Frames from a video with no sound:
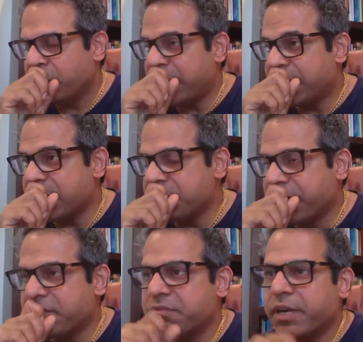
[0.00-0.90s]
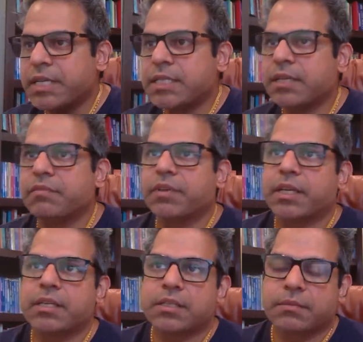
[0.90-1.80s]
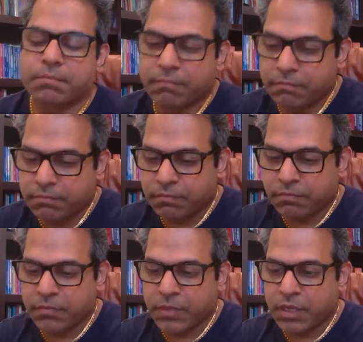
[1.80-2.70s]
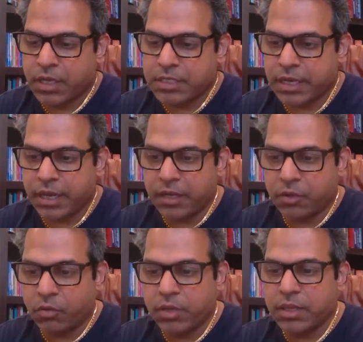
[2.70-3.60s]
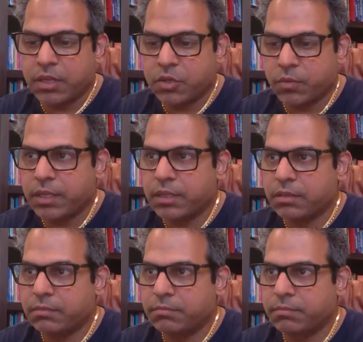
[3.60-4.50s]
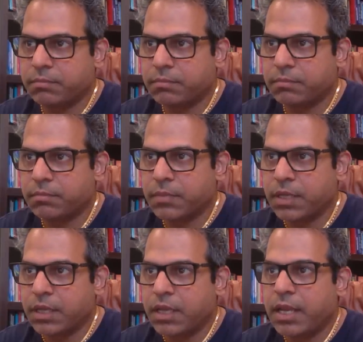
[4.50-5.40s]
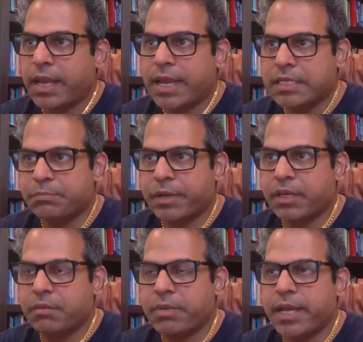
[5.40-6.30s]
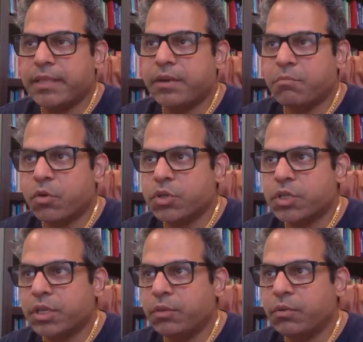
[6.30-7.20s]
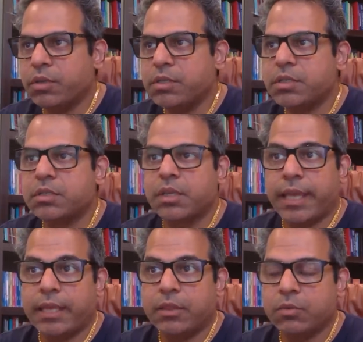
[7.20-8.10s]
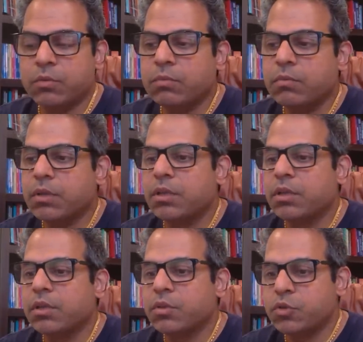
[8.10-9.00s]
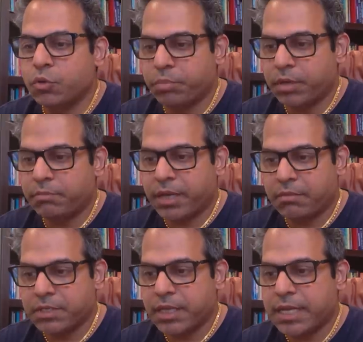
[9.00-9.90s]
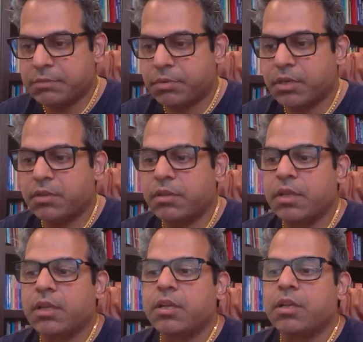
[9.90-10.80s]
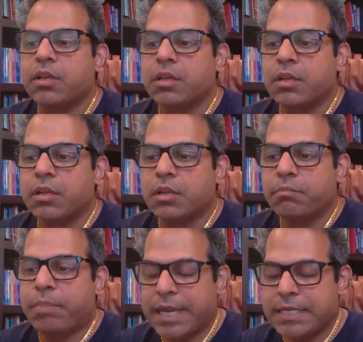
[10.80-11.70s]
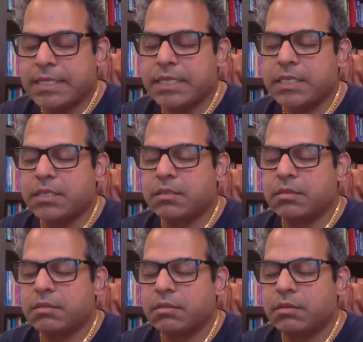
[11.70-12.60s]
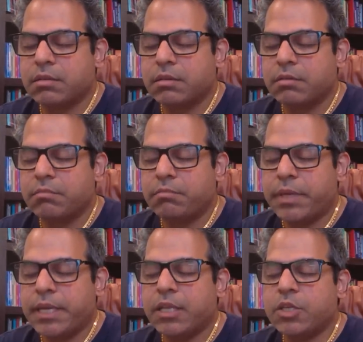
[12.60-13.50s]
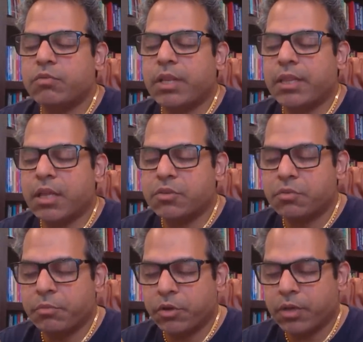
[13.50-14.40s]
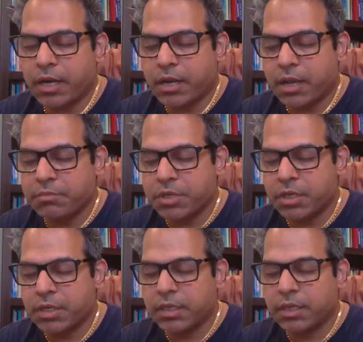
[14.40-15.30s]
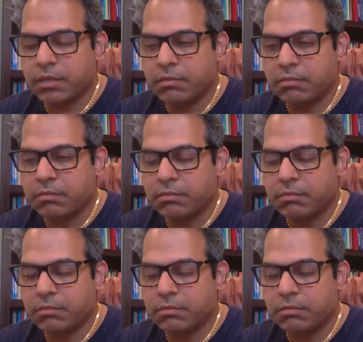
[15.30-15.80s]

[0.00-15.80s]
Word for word: 12th has become very significant ascendant lord in the 12th, aspected by their moksha lords, Ketu, Jupiter becomes the last birth. Pisces, being in the 12th house from your Karakamsha Lagna,